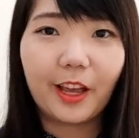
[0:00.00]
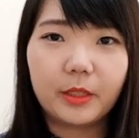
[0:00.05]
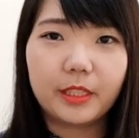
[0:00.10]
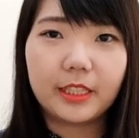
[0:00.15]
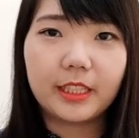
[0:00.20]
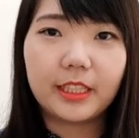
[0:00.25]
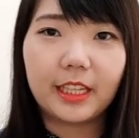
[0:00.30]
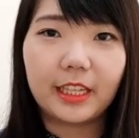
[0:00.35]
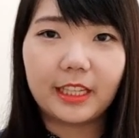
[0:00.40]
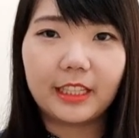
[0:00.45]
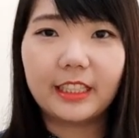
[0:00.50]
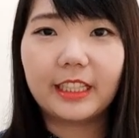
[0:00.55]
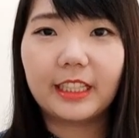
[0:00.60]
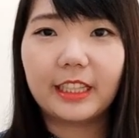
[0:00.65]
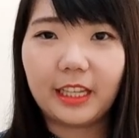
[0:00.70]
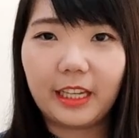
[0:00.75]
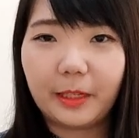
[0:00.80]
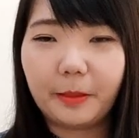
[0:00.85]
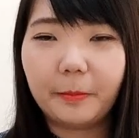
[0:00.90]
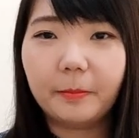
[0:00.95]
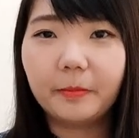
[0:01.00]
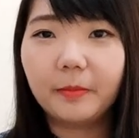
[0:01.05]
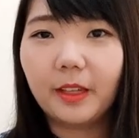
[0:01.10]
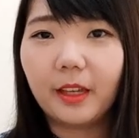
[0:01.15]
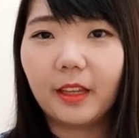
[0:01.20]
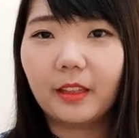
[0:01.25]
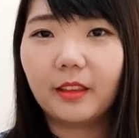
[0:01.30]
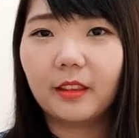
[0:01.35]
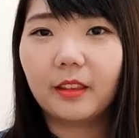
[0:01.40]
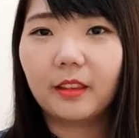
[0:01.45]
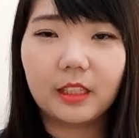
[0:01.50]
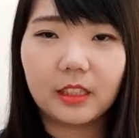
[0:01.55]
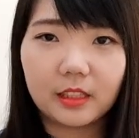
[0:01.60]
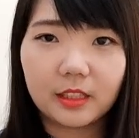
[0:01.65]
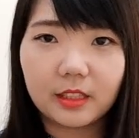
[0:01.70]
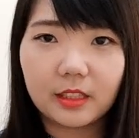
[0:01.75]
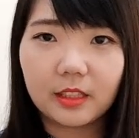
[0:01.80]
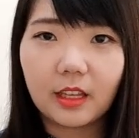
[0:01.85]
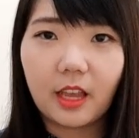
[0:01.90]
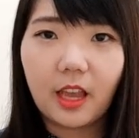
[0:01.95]
which they claim that
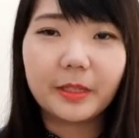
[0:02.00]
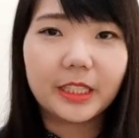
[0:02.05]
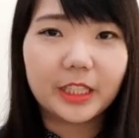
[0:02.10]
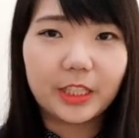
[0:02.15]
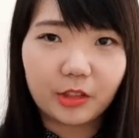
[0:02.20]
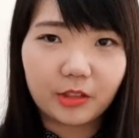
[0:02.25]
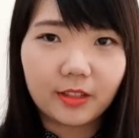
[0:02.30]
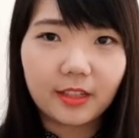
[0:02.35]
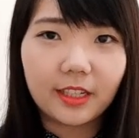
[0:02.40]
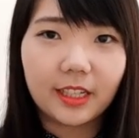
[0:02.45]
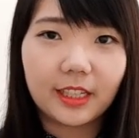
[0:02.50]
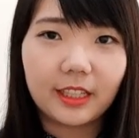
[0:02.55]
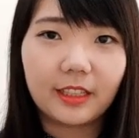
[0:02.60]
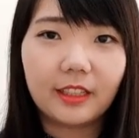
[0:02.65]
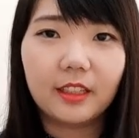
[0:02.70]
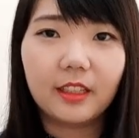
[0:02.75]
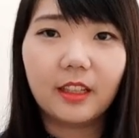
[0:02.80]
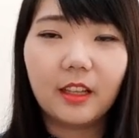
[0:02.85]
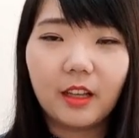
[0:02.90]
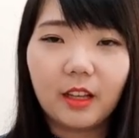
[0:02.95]
this material